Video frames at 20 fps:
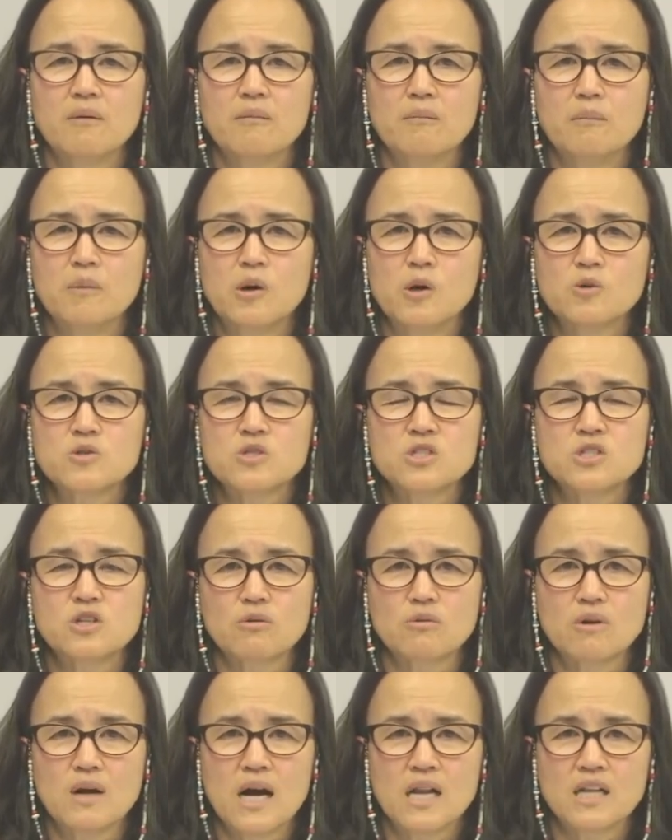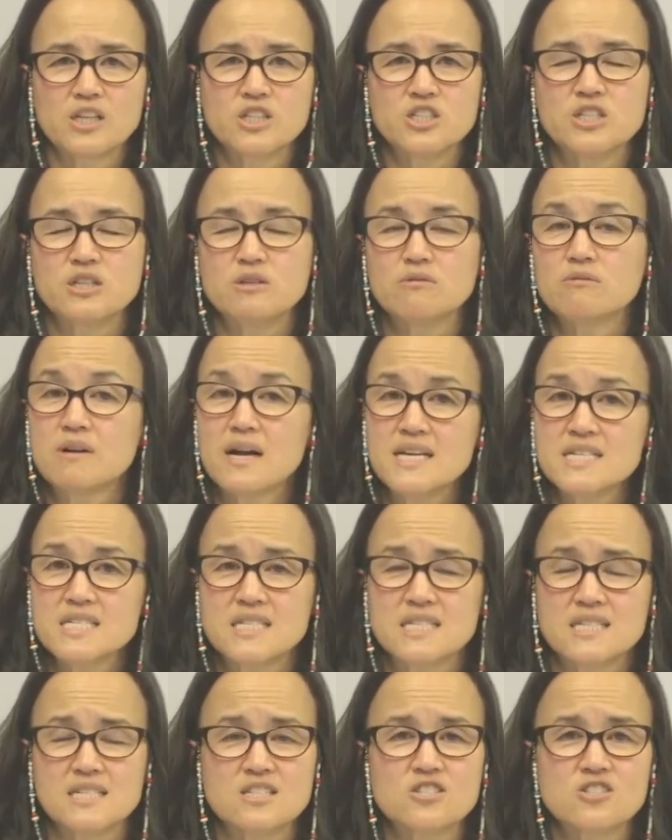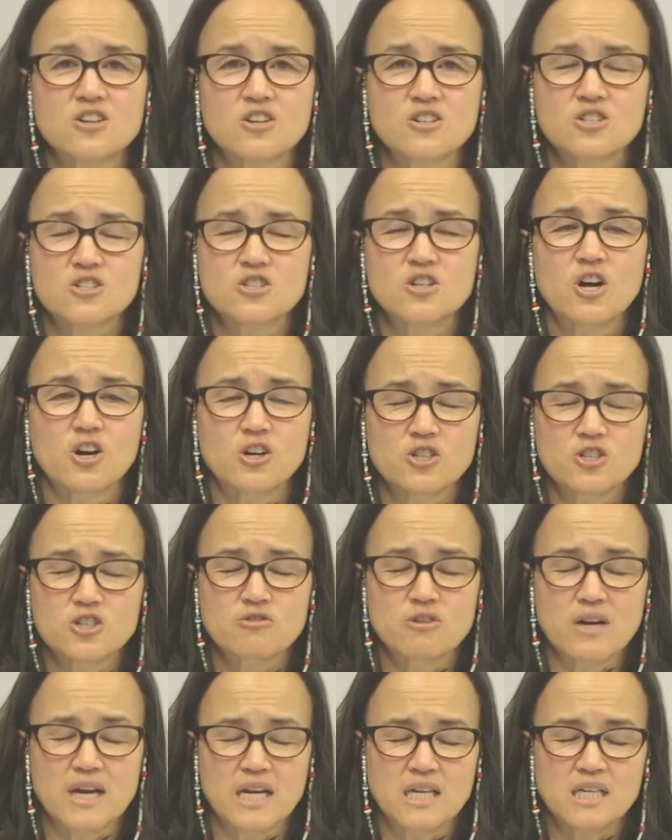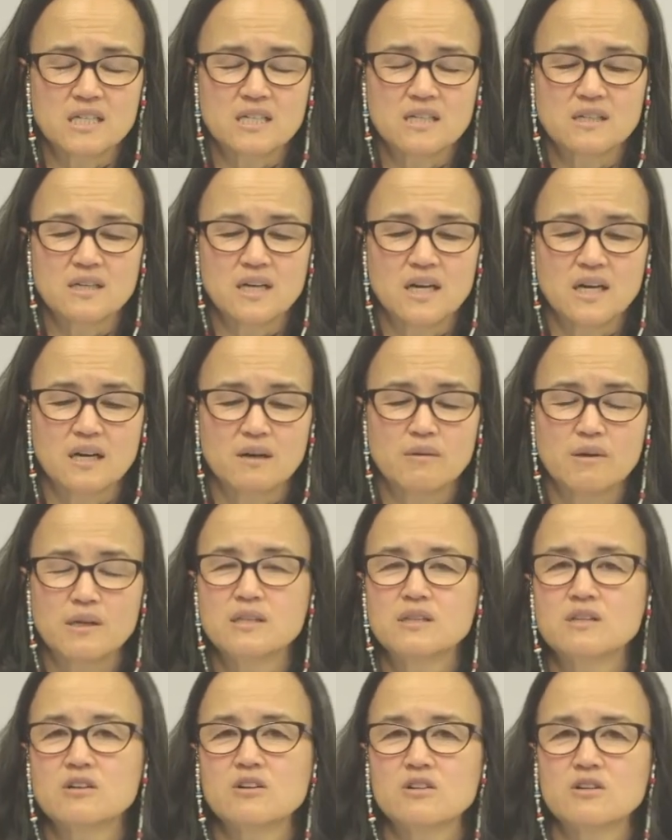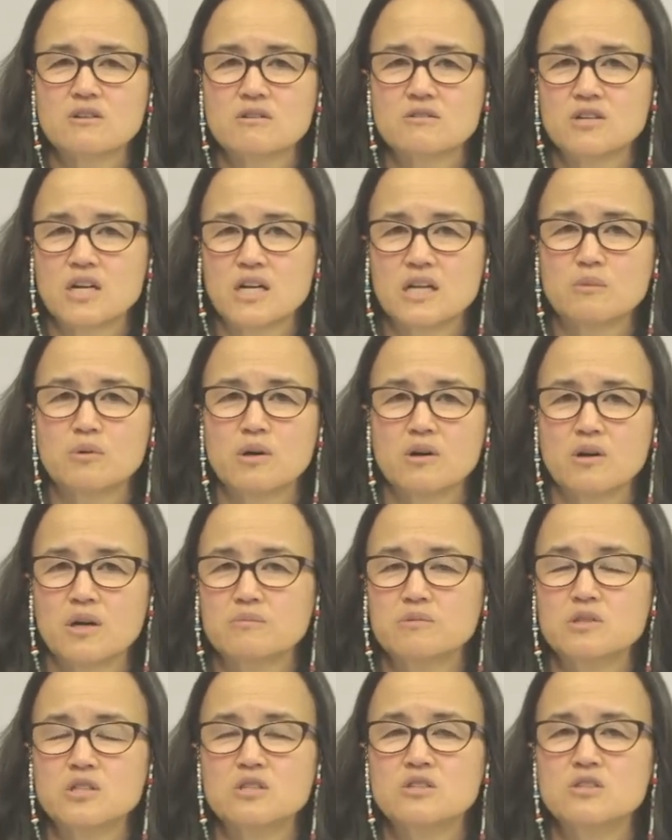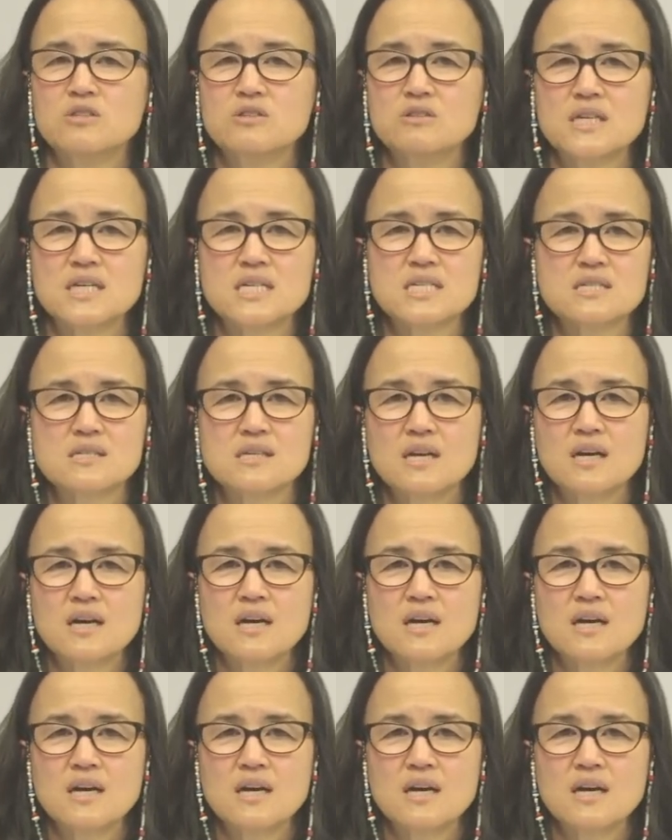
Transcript: most urology residents are trained in their training program to do this.